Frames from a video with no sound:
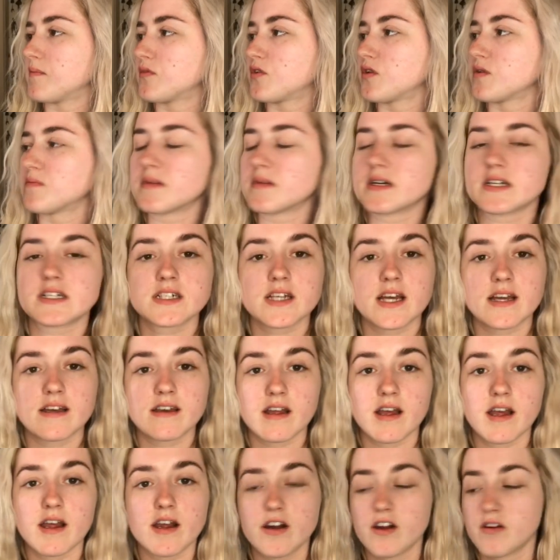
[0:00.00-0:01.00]
doing my
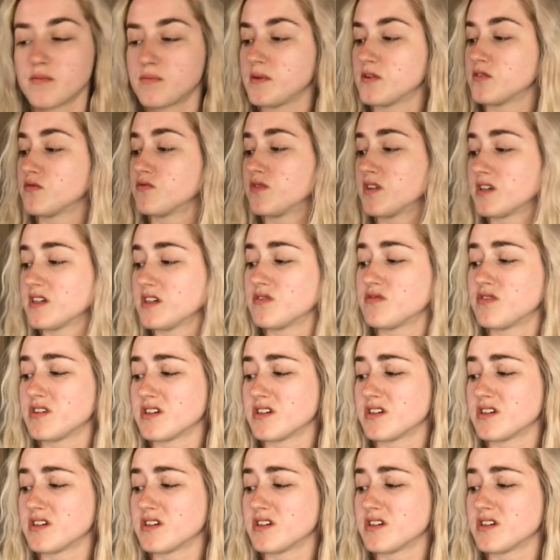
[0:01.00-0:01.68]
skincare. I've been really,